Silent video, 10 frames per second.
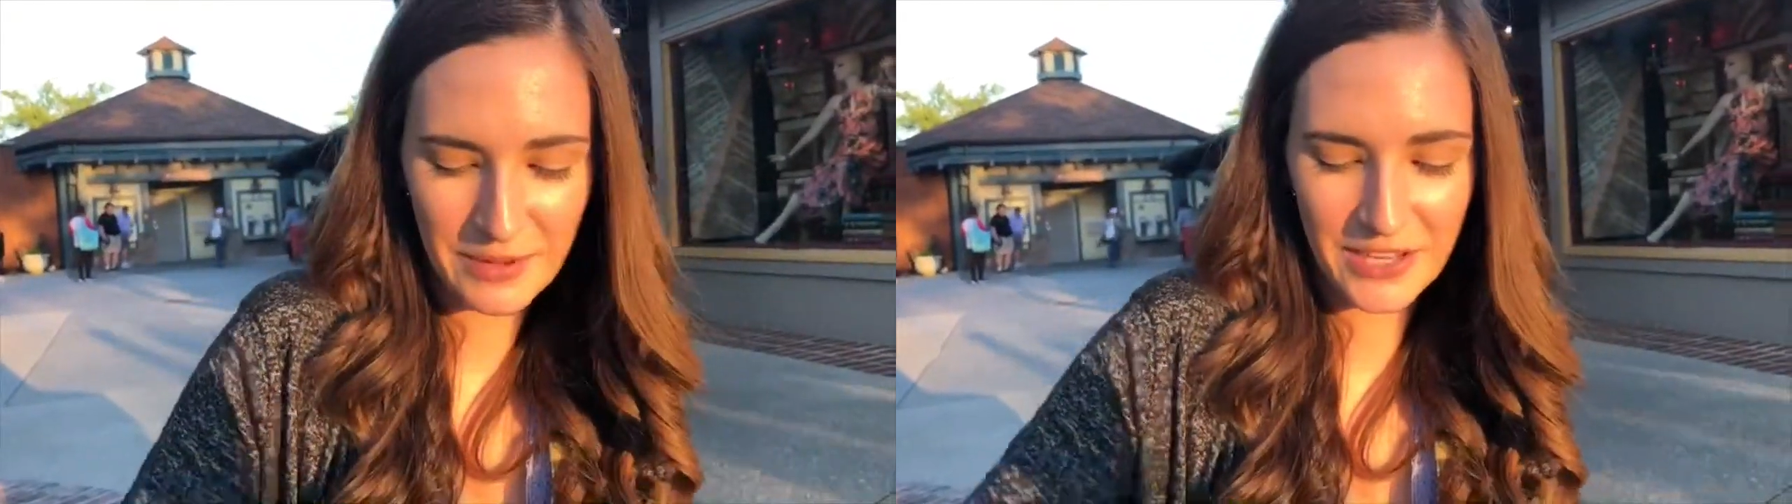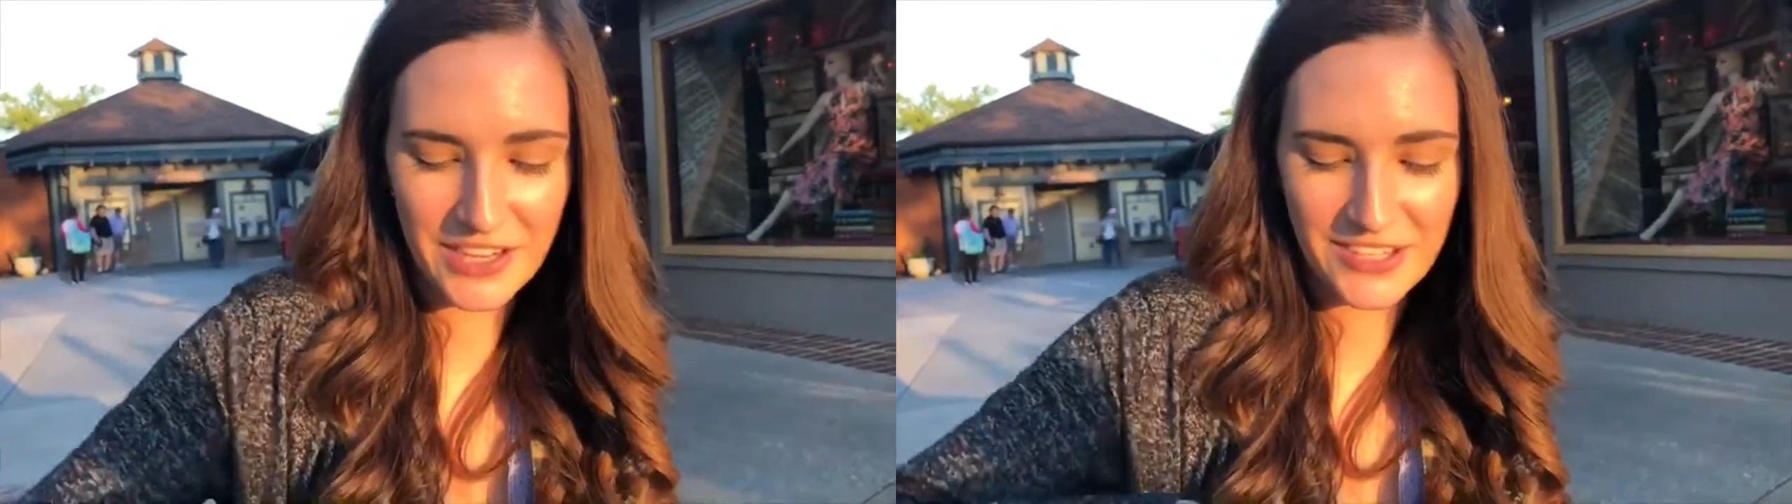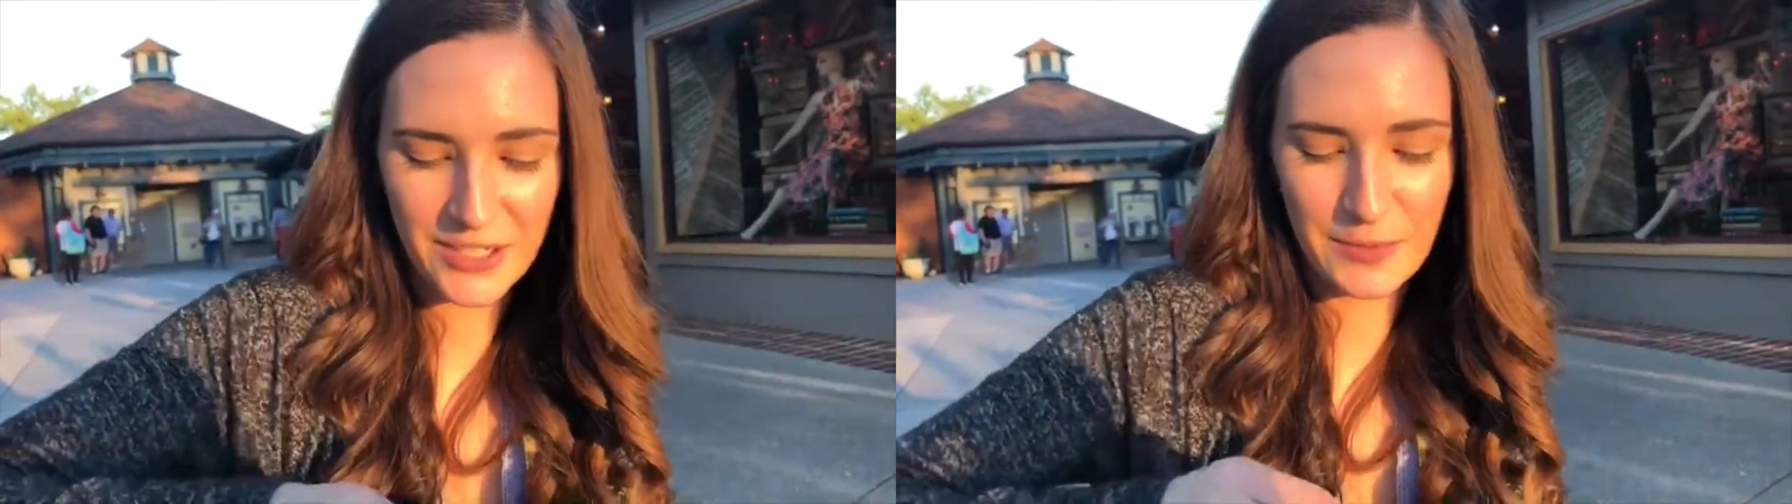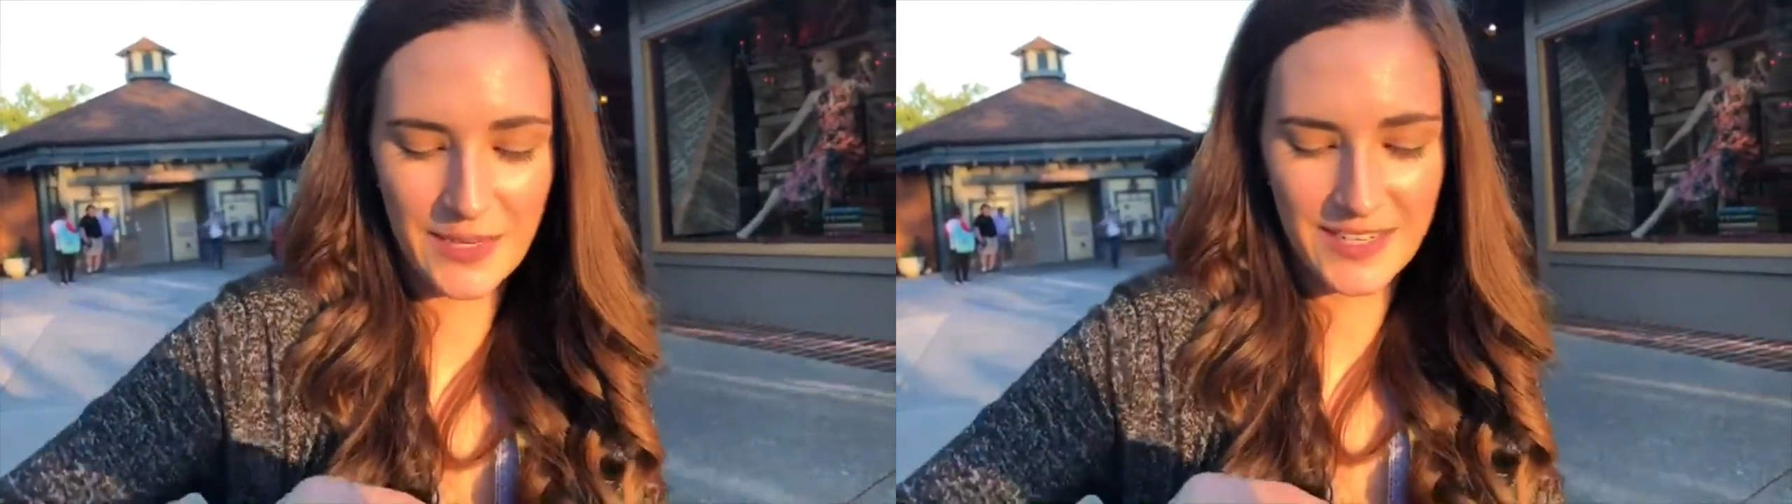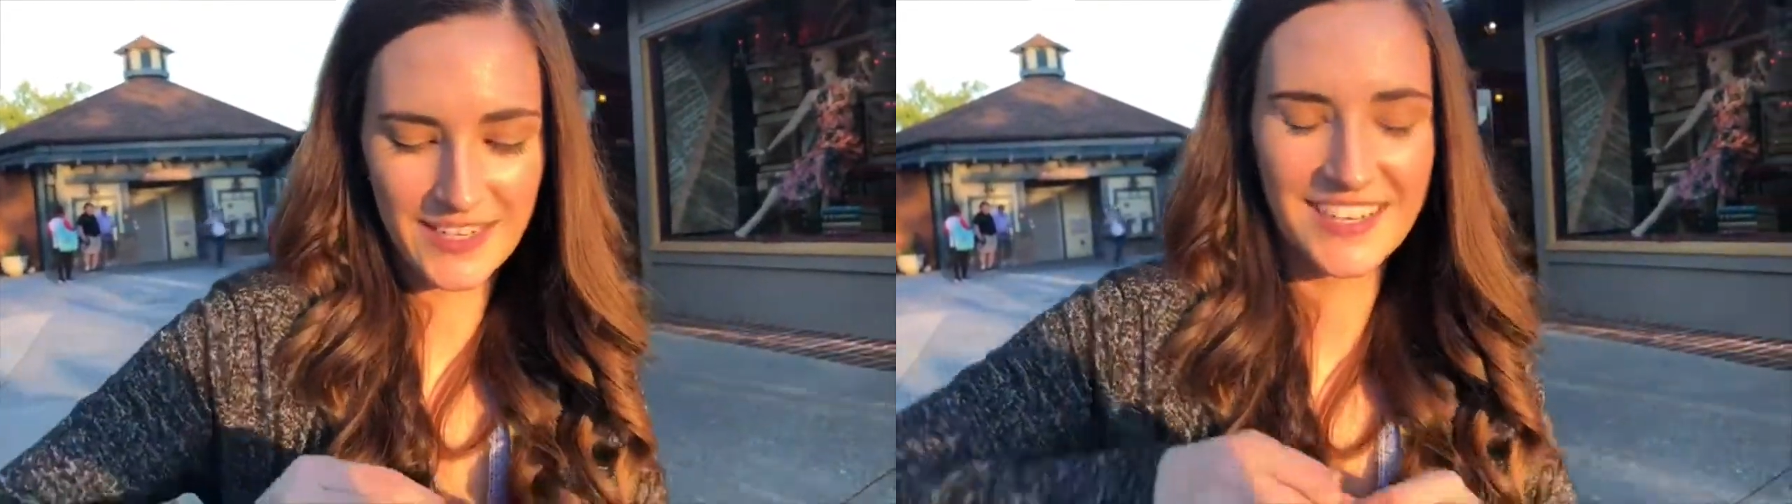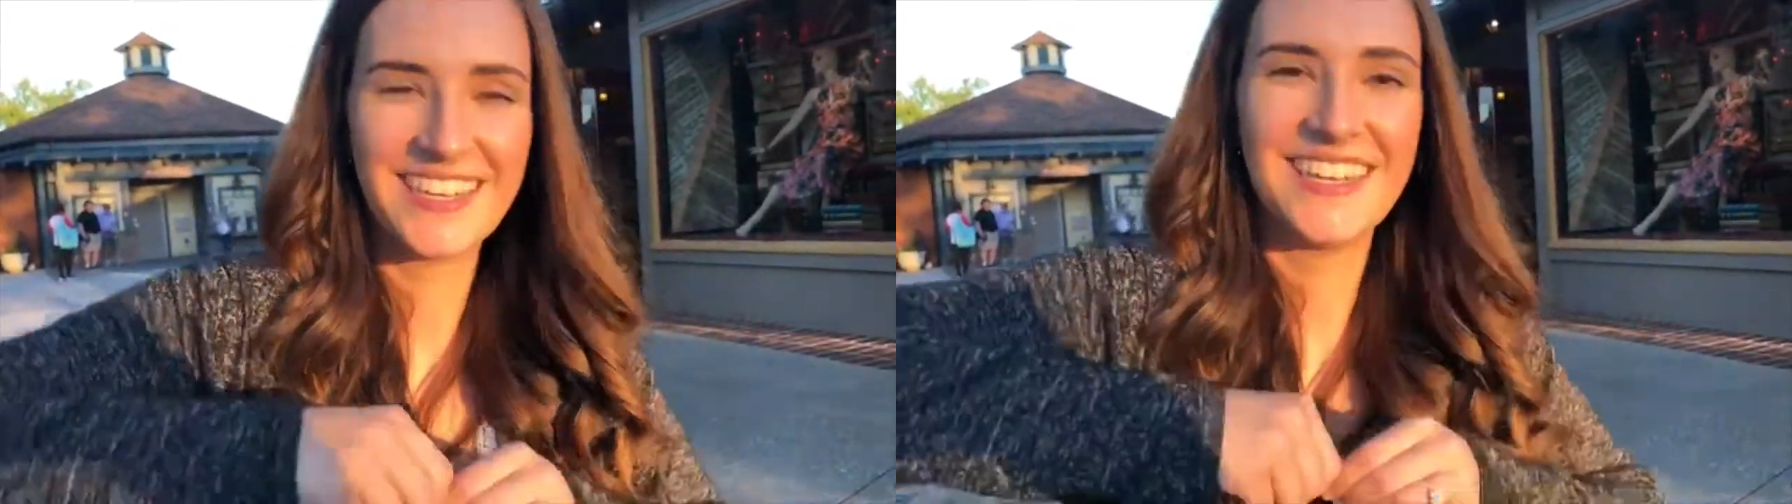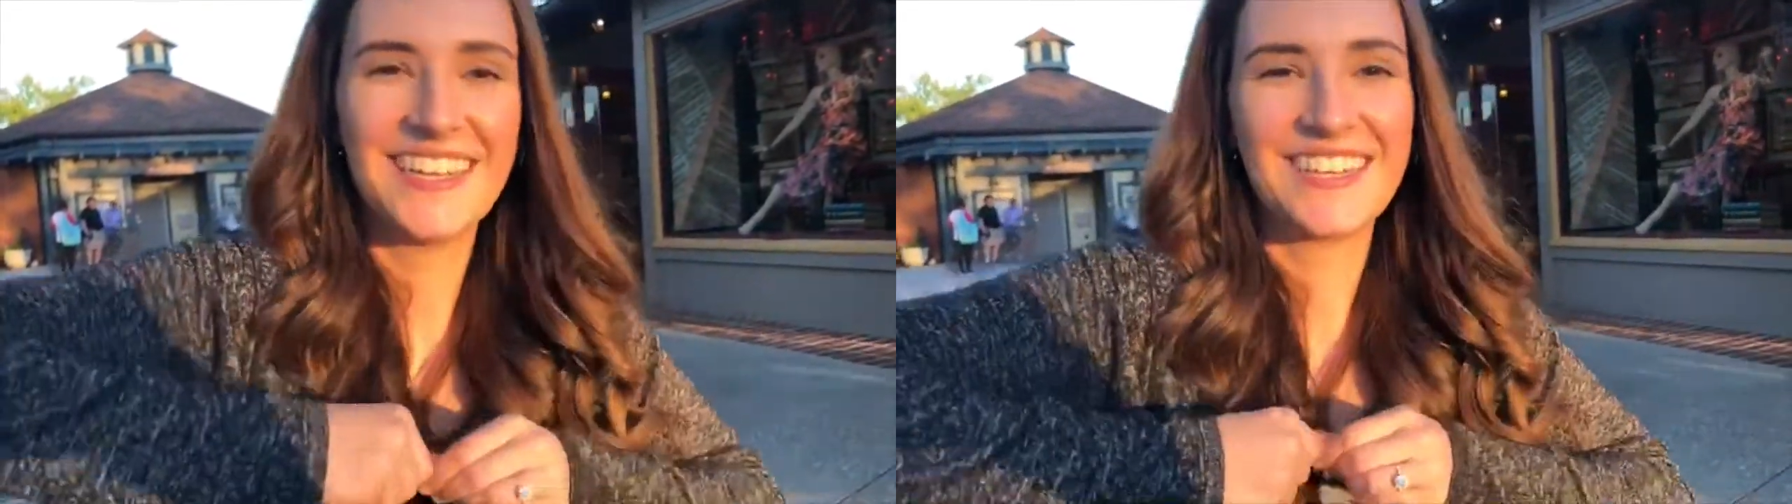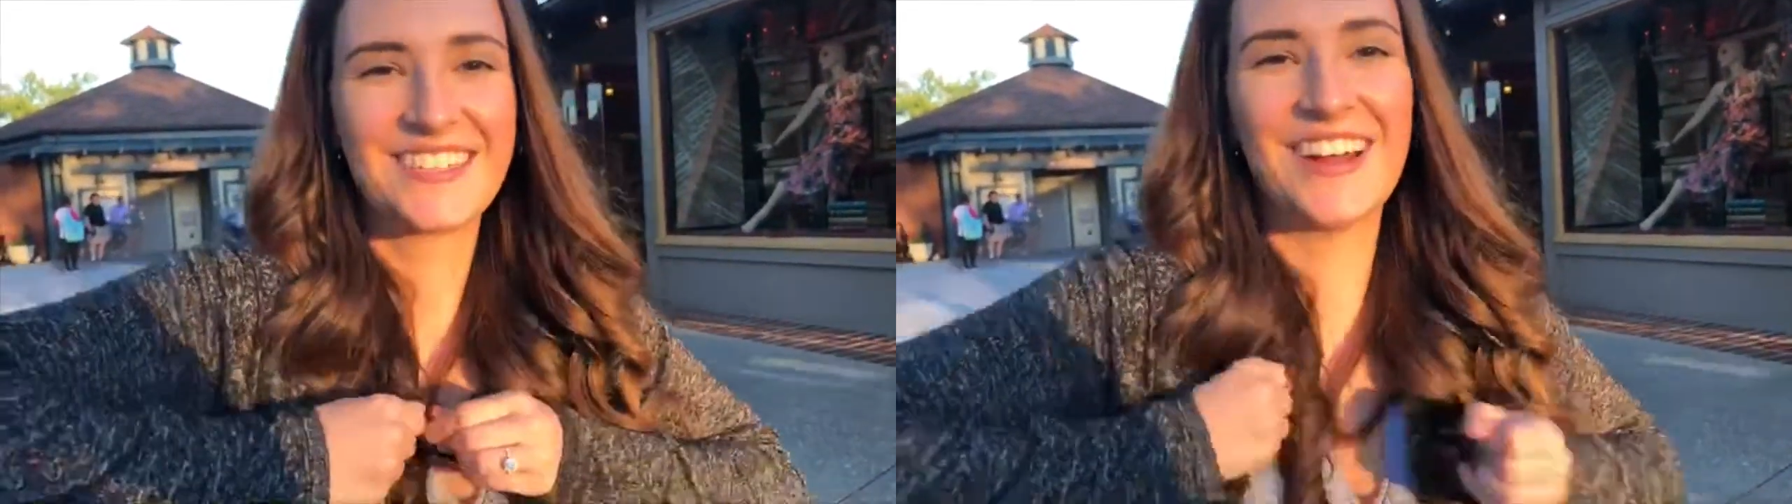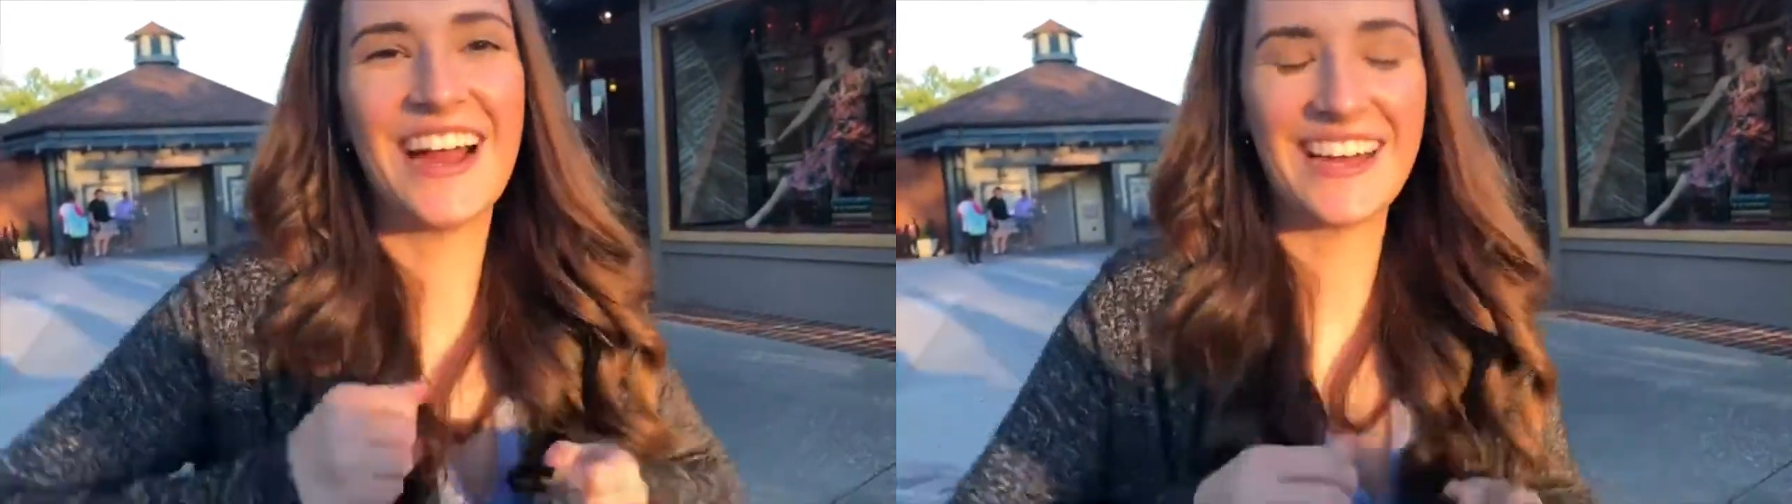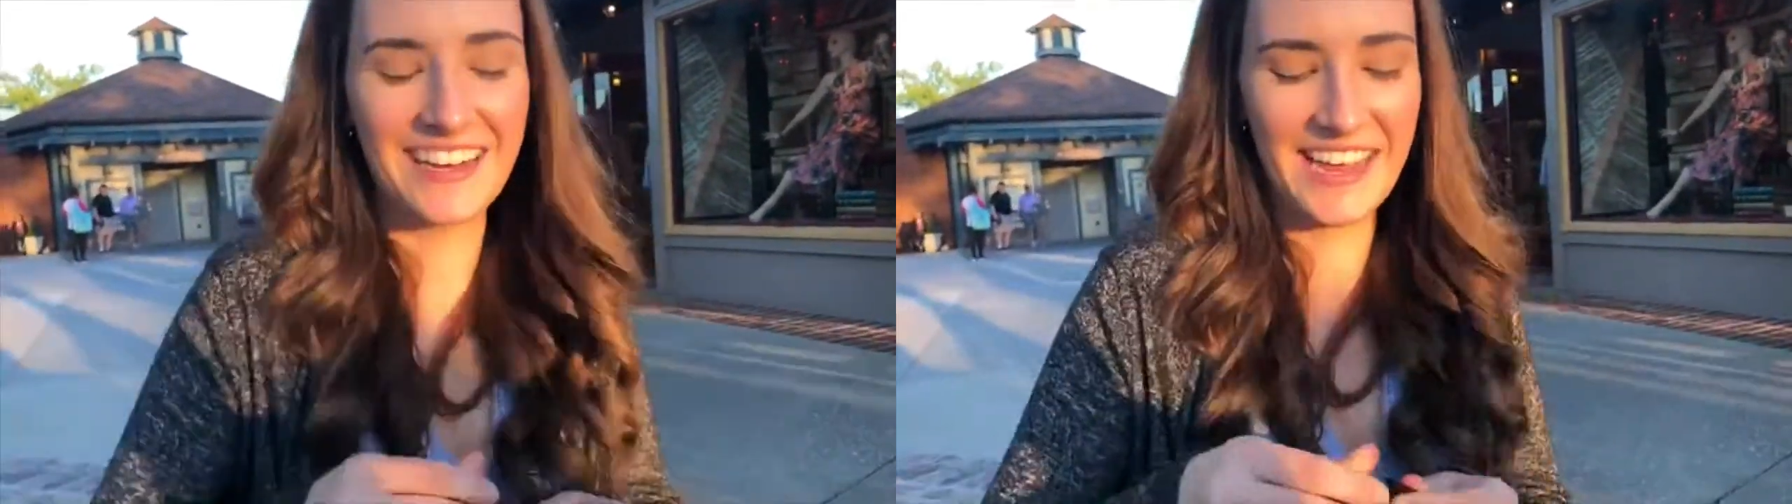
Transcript: gonna look stupid trying